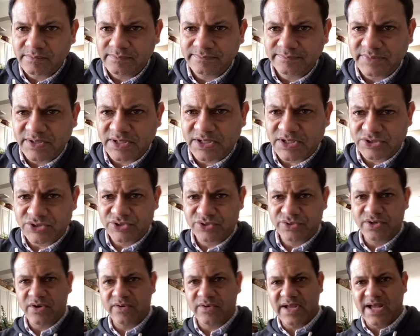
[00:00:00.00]
because you
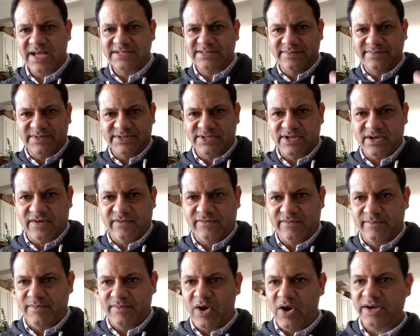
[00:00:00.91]
know, guys, I'm a sucker
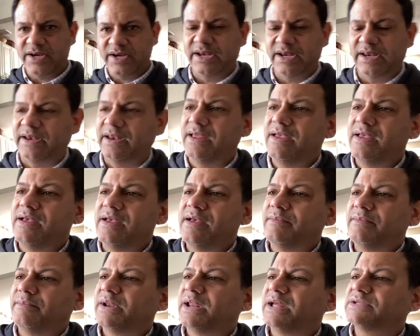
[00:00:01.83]
for marketing.
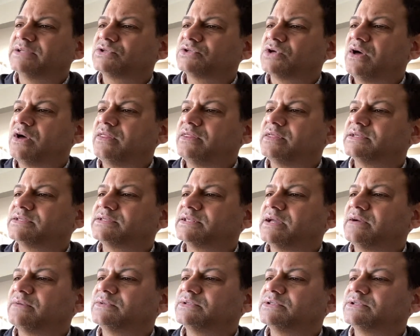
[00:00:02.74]
But I saw this and
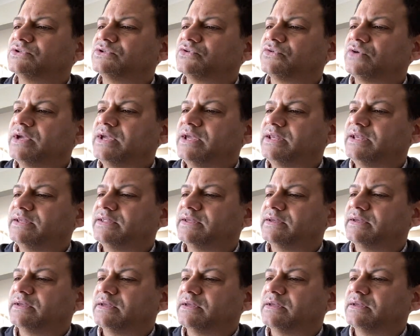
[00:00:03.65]
I was intrigued.
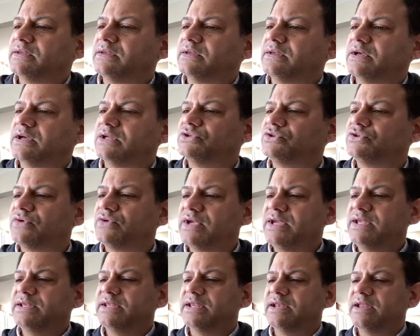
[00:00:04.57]

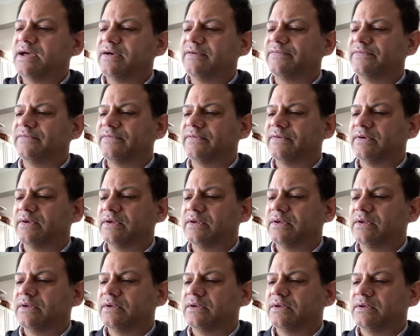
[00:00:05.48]
Intrigued enough
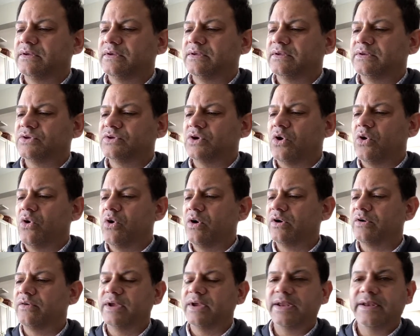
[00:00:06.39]
to
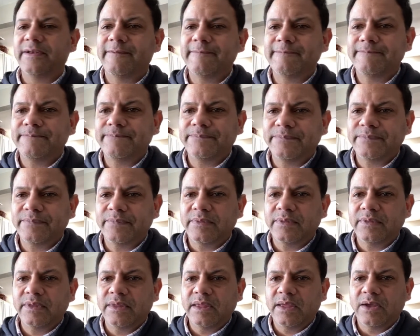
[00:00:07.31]
order it
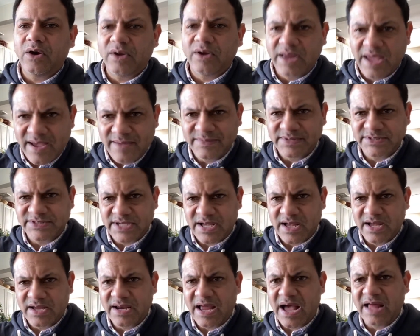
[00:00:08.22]
on
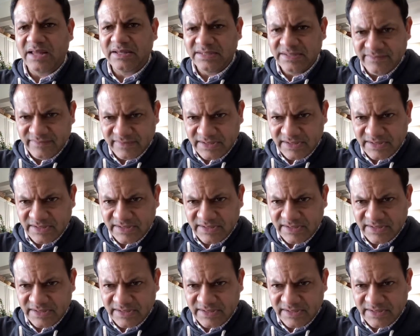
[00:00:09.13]
Amazon. I'll leave a